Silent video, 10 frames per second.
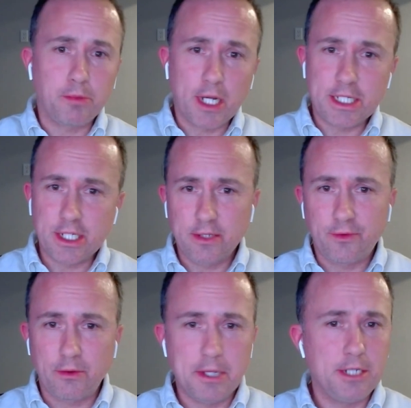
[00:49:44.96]
project
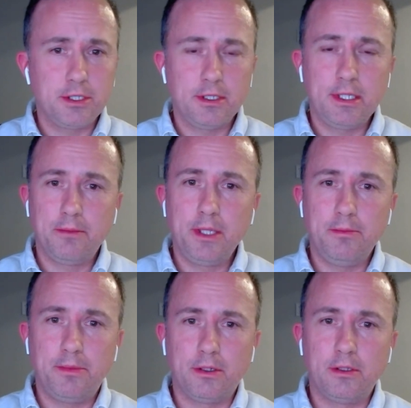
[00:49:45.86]
information that
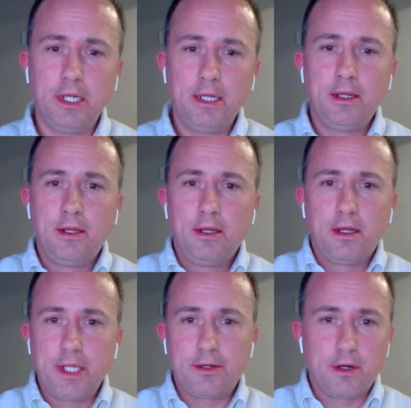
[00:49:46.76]
people
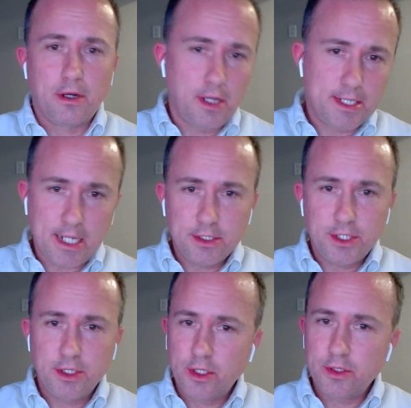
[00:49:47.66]
that are
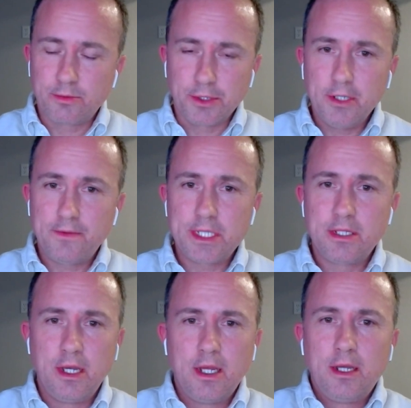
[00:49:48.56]
attached to those
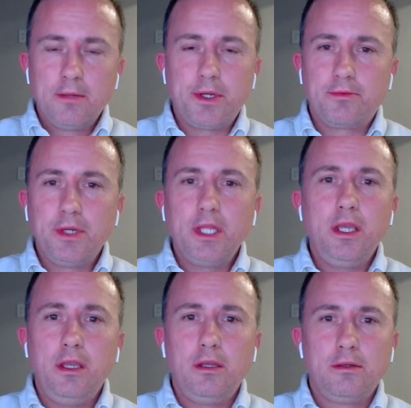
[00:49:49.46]
briefs. But
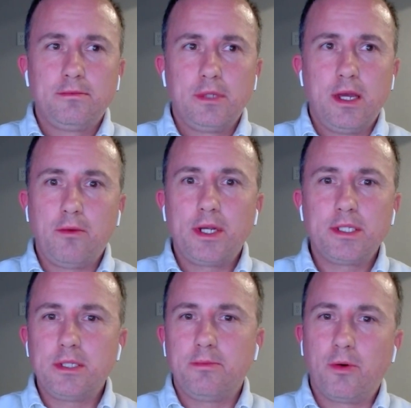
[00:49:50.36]
really, I want
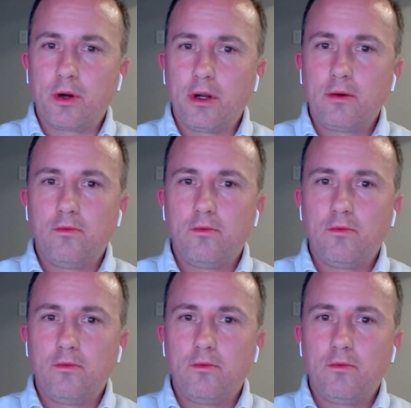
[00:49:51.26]
to support